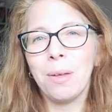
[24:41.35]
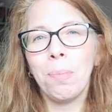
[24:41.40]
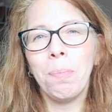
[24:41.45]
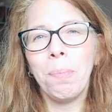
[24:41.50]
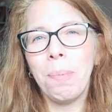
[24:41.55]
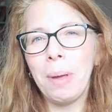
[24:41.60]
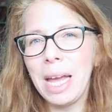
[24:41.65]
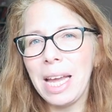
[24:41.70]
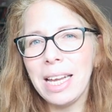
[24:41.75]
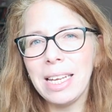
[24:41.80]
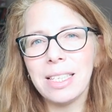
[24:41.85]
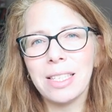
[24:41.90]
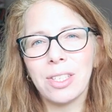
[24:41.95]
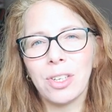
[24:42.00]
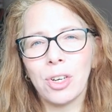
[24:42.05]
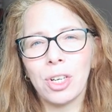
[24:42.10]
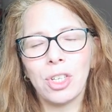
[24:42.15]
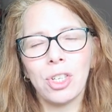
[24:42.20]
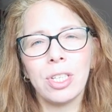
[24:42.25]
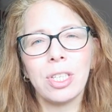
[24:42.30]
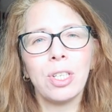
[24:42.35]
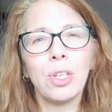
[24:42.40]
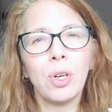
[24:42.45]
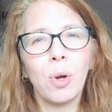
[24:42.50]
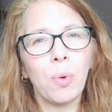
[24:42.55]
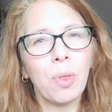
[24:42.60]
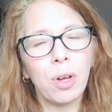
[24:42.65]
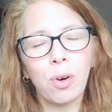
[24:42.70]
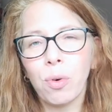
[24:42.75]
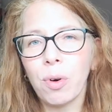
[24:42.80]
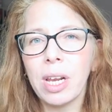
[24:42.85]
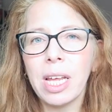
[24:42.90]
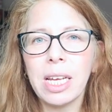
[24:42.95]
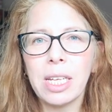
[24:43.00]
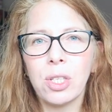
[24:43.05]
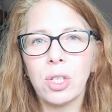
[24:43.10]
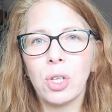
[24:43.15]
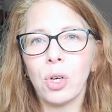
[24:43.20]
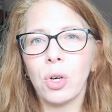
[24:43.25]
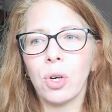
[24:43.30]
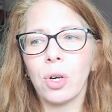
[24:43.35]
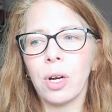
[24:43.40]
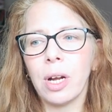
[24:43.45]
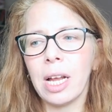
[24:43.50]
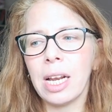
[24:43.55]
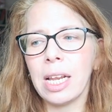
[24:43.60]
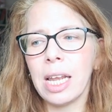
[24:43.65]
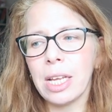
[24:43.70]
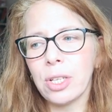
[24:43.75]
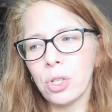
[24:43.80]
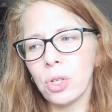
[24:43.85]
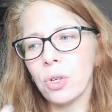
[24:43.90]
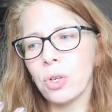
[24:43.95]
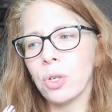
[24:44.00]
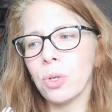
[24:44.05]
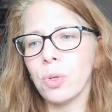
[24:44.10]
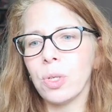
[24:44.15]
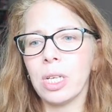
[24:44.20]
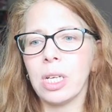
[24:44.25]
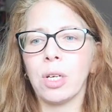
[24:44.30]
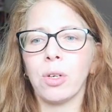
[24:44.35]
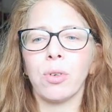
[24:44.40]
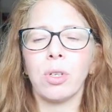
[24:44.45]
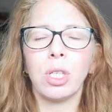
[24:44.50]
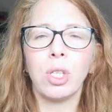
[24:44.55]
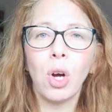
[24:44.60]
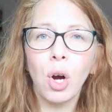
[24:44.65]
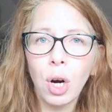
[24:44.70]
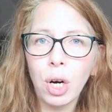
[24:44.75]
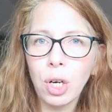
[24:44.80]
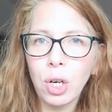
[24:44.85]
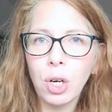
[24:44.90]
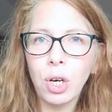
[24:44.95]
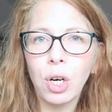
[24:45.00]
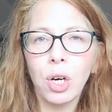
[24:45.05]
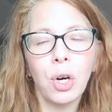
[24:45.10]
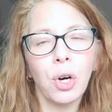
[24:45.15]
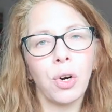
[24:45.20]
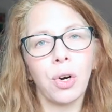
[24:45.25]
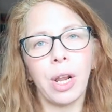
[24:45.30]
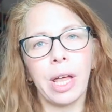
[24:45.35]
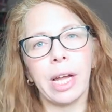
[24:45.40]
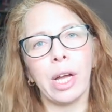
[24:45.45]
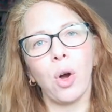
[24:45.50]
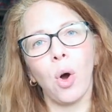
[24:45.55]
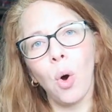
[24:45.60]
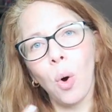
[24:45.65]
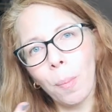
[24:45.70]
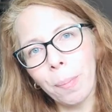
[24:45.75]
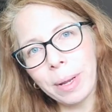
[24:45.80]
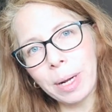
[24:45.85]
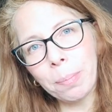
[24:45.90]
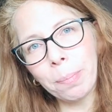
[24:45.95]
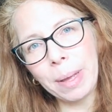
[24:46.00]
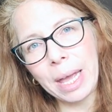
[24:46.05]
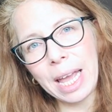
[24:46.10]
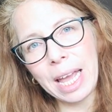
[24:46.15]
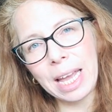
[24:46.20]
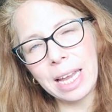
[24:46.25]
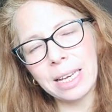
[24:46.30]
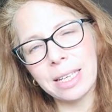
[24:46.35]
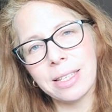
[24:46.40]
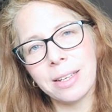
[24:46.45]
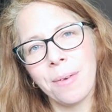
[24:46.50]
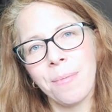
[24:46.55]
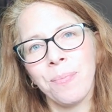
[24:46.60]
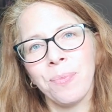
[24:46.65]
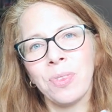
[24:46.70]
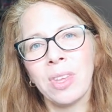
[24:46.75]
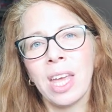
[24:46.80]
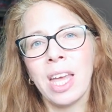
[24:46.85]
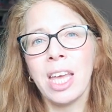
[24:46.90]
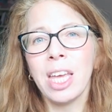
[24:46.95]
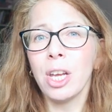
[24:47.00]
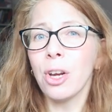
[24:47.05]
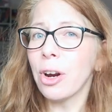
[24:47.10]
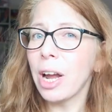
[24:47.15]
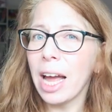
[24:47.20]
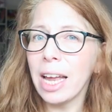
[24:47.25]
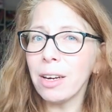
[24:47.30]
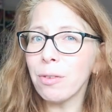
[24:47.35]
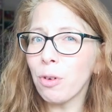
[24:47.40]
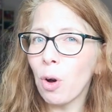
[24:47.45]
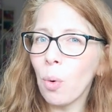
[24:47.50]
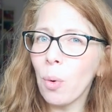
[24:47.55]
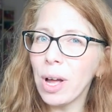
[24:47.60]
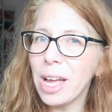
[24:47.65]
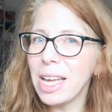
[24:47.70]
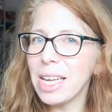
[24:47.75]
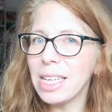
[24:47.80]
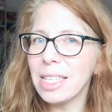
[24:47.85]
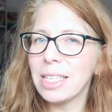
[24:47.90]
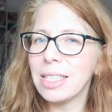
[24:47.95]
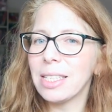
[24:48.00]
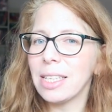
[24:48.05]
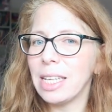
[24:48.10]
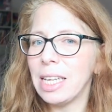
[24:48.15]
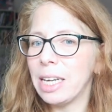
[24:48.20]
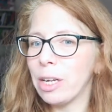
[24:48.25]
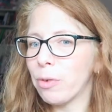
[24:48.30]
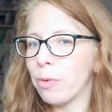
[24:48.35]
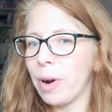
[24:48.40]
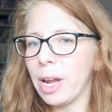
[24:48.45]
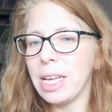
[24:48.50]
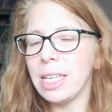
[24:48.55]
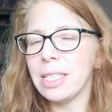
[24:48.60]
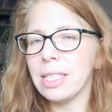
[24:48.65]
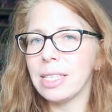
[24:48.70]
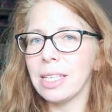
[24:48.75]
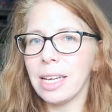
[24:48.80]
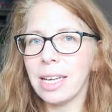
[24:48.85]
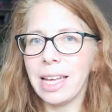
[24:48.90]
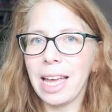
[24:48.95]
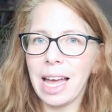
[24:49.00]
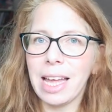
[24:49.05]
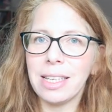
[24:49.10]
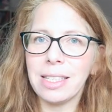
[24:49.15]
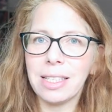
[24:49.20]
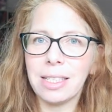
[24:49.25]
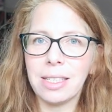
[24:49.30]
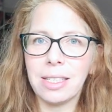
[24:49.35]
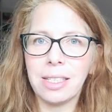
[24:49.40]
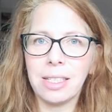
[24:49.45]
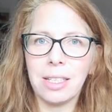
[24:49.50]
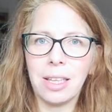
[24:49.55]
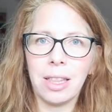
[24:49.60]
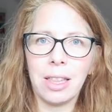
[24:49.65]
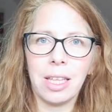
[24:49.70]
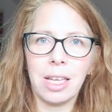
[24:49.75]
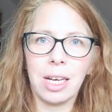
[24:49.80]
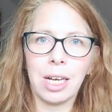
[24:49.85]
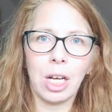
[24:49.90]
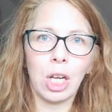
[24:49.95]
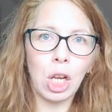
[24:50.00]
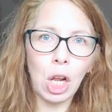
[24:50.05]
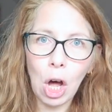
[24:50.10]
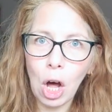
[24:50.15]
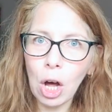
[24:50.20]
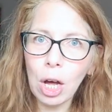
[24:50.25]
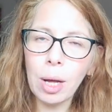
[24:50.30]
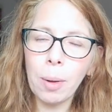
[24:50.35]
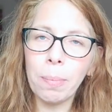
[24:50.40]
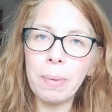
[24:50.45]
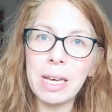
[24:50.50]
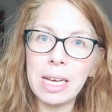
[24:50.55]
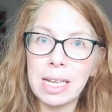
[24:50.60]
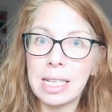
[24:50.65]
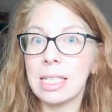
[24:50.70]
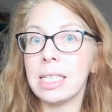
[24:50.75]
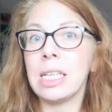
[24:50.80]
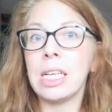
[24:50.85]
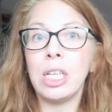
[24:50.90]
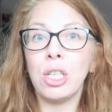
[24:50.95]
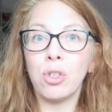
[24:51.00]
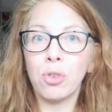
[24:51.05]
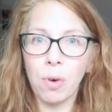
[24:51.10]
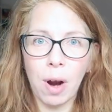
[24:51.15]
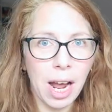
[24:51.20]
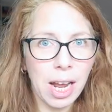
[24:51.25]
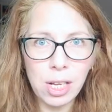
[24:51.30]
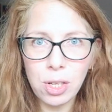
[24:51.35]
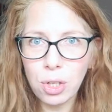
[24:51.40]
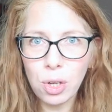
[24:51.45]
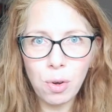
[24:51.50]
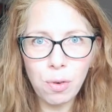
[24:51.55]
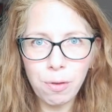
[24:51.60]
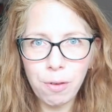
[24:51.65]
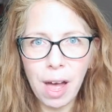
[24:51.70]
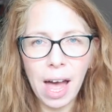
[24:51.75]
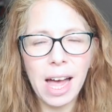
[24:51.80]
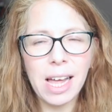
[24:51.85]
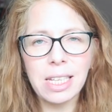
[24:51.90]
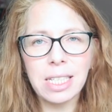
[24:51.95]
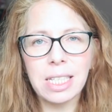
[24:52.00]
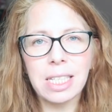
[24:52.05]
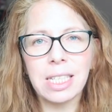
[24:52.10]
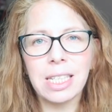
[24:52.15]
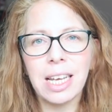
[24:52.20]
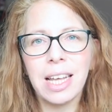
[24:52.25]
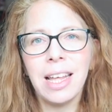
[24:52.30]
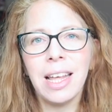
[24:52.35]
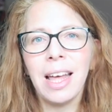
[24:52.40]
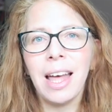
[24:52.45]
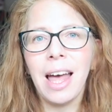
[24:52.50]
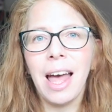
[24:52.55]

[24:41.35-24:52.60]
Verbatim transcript: the paints are just, you know, with acrylics, you're, unless you're using a retarder or like open paint, You're kind of always in a race against the clock because they dry so fast.